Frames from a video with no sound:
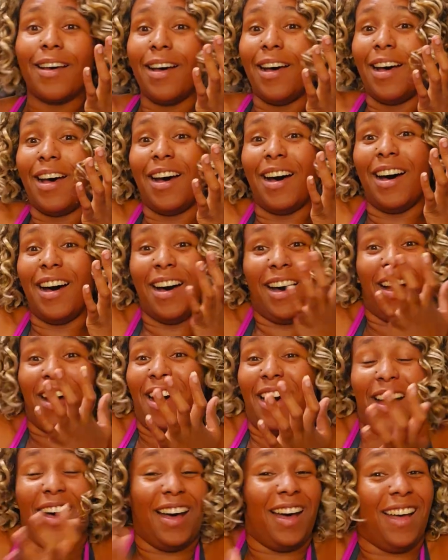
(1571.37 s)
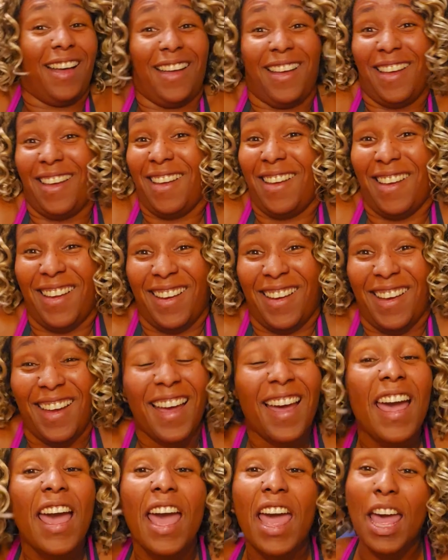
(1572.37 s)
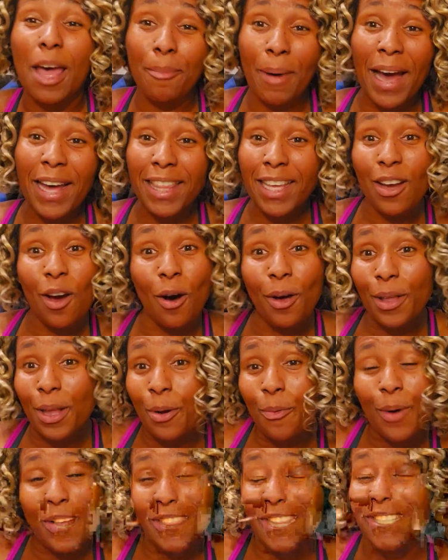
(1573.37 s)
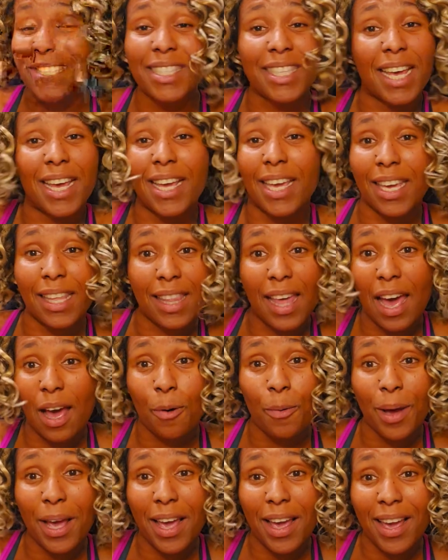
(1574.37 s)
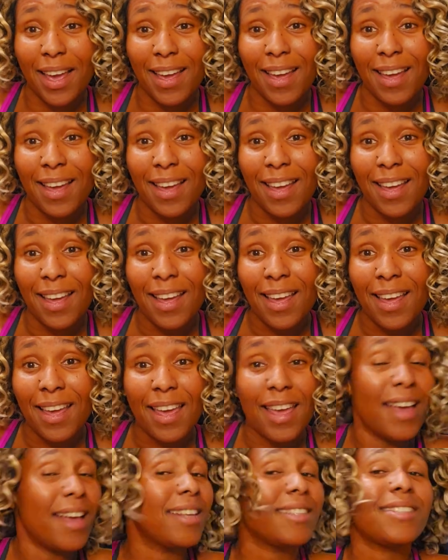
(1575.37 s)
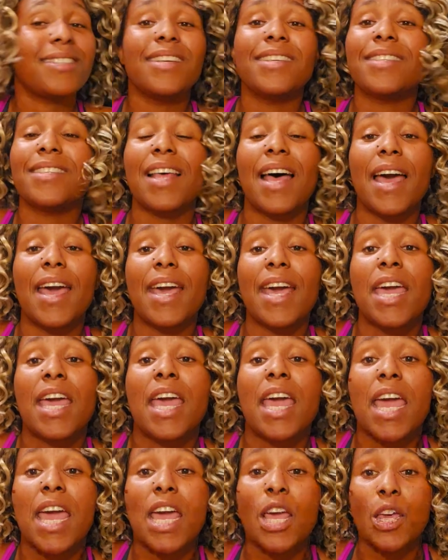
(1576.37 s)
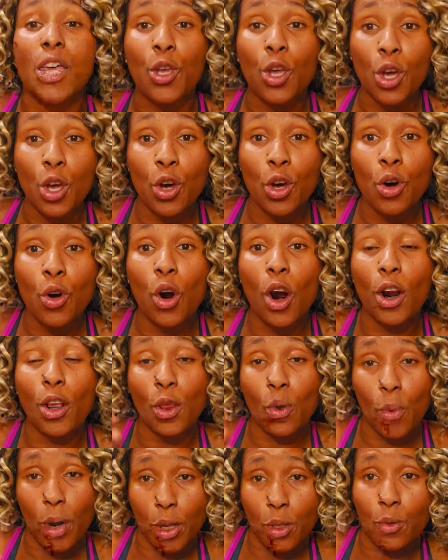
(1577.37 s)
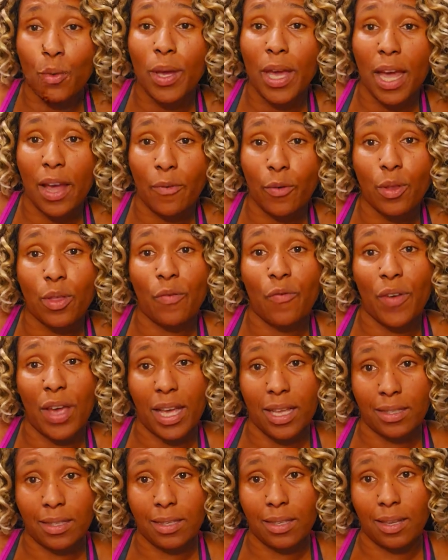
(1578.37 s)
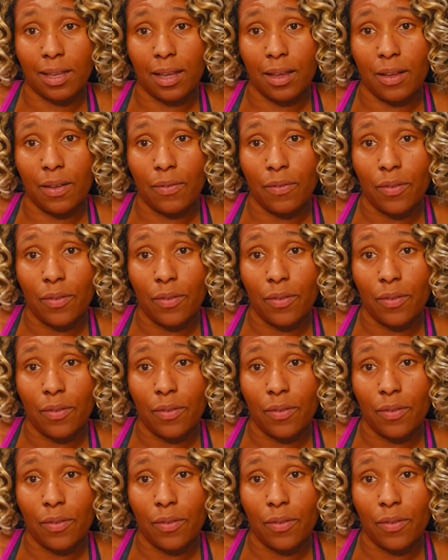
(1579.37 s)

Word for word: Am I the only one that's thinking that way? It's just like you are the one who gave her the facelift.